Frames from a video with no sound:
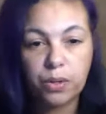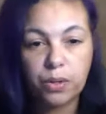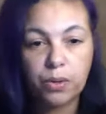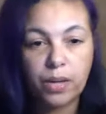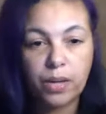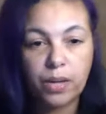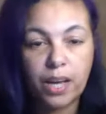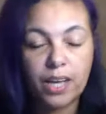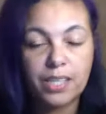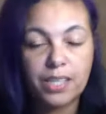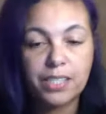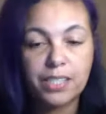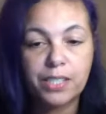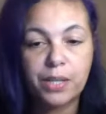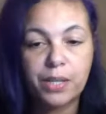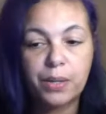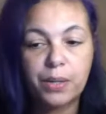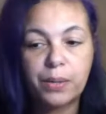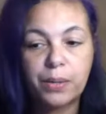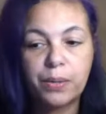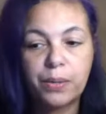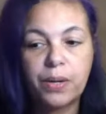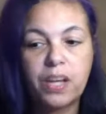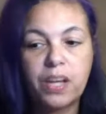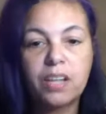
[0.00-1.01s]
Okay.
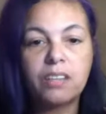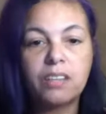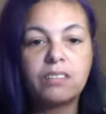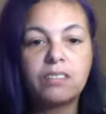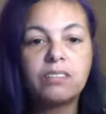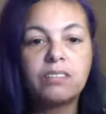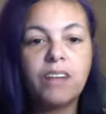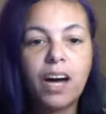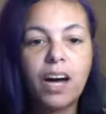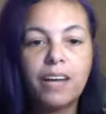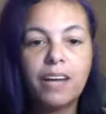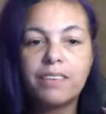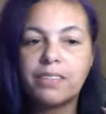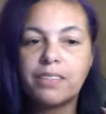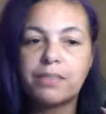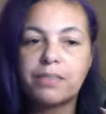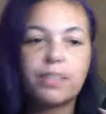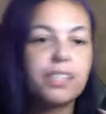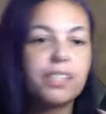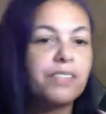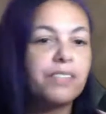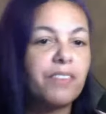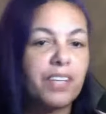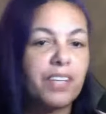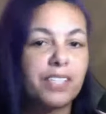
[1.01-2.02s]
So, and a lot of us,
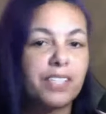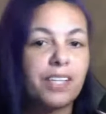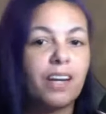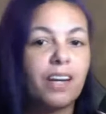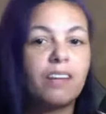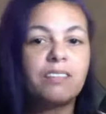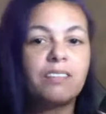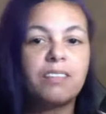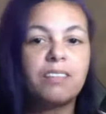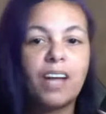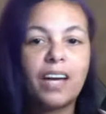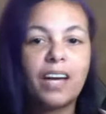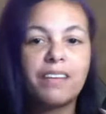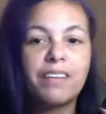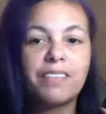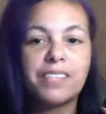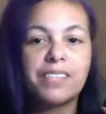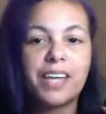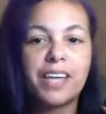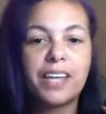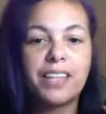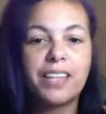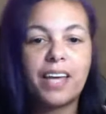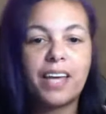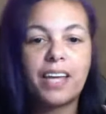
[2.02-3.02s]
let's face it, a lot of us
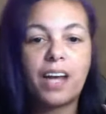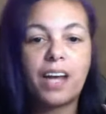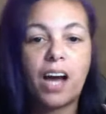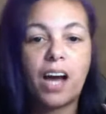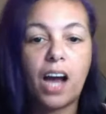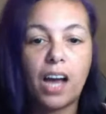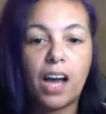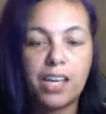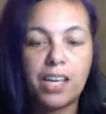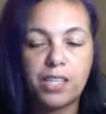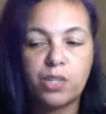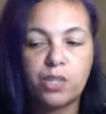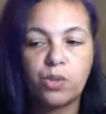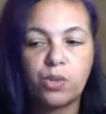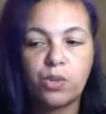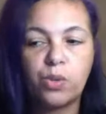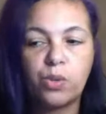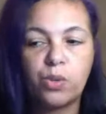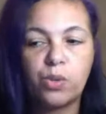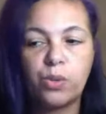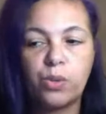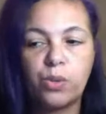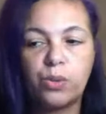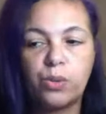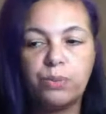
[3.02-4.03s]
had that high
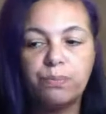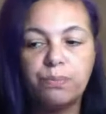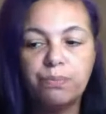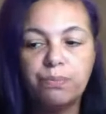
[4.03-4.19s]
school.